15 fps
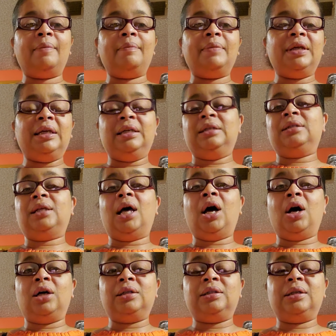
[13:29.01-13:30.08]
He is
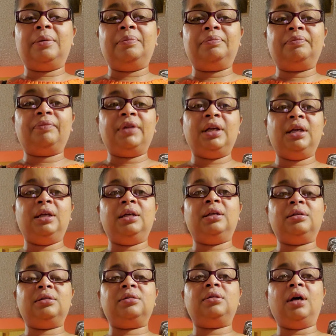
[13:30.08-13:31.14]
awesome. He
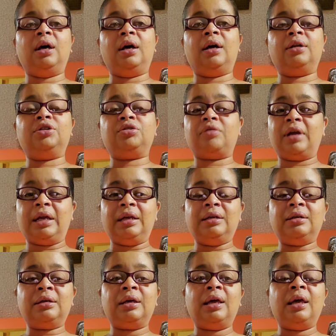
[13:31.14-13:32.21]
is
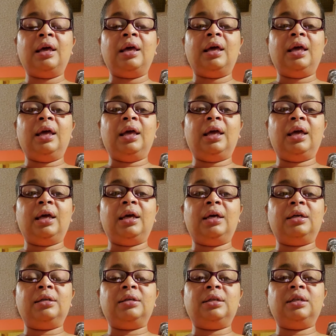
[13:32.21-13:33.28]
trained,
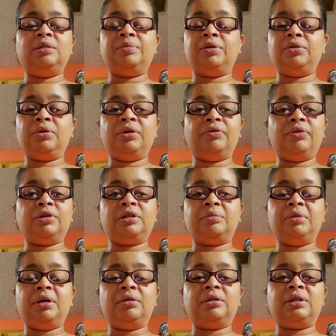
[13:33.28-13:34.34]
and he's been doing it for
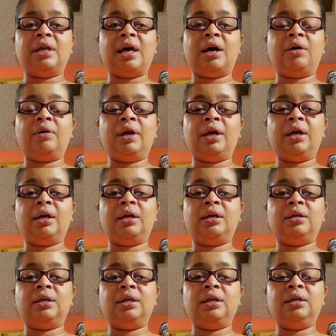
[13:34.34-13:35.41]
some years now,
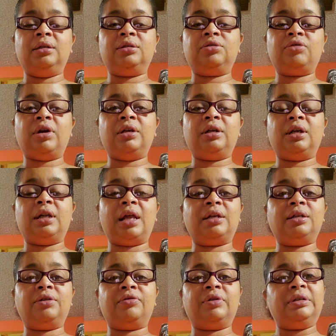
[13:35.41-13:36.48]
and he's trained in a lot
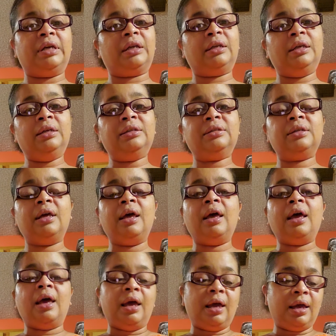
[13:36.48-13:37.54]
of different techniques,
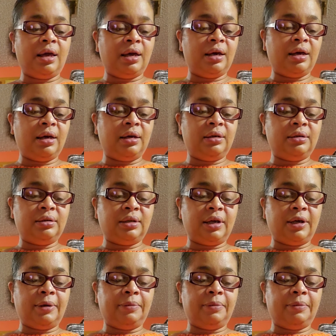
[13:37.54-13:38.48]
and